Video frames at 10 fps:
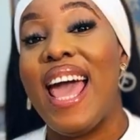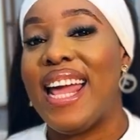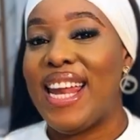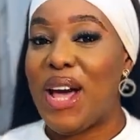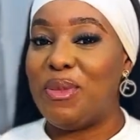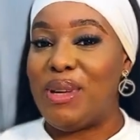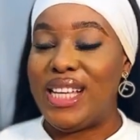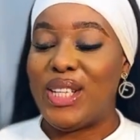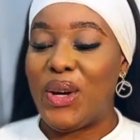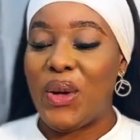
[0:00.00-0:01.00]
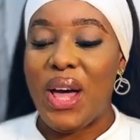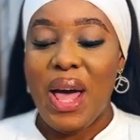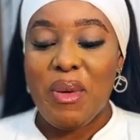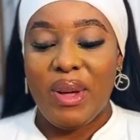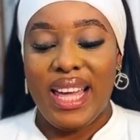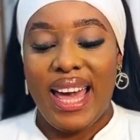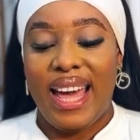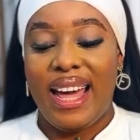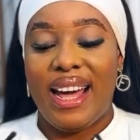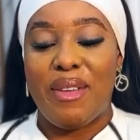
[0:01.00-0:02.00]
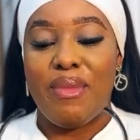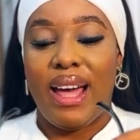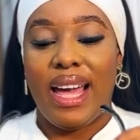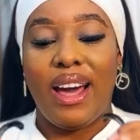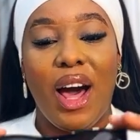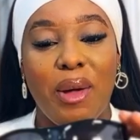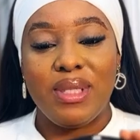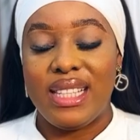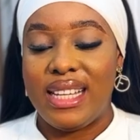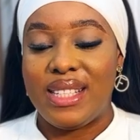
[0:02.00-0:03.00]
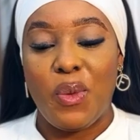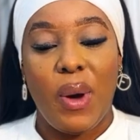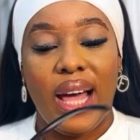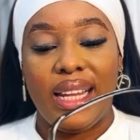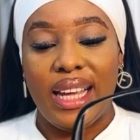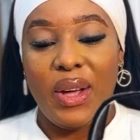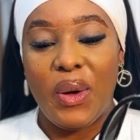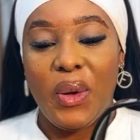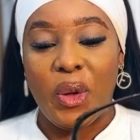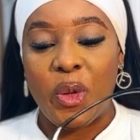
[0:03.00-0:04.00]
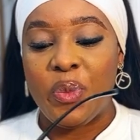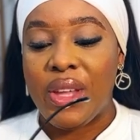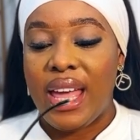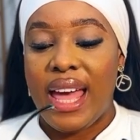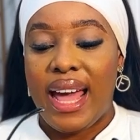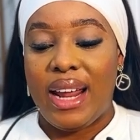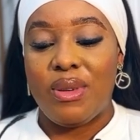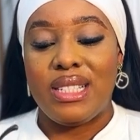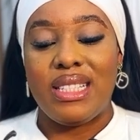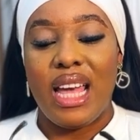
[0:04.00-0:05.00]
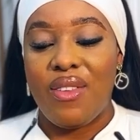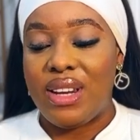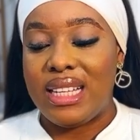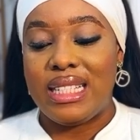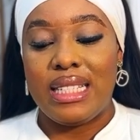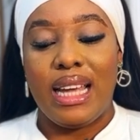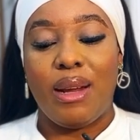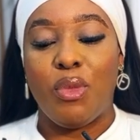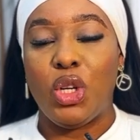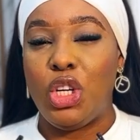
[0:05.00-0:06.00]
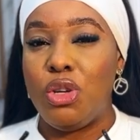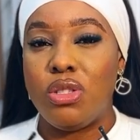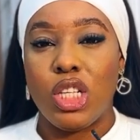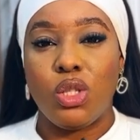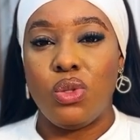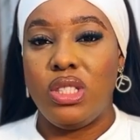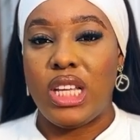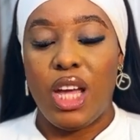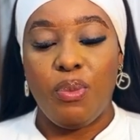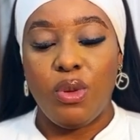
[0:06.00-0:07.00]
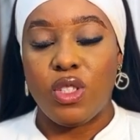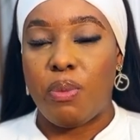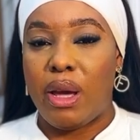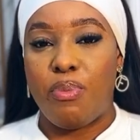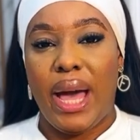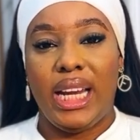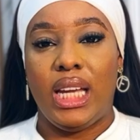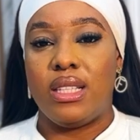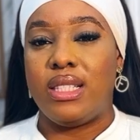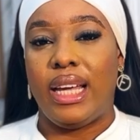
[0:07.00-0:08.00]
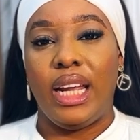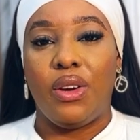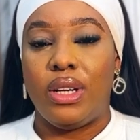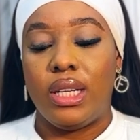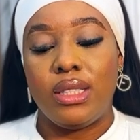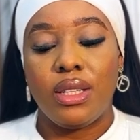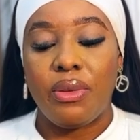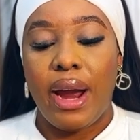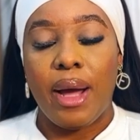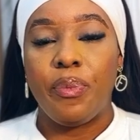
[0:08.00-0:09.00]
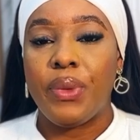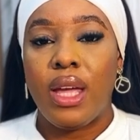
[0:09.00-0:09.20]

Not me though. But yeah, I caught this a while ago and I was saving it, saying I'm gonna use it to debut my body aesthetic on Instagram.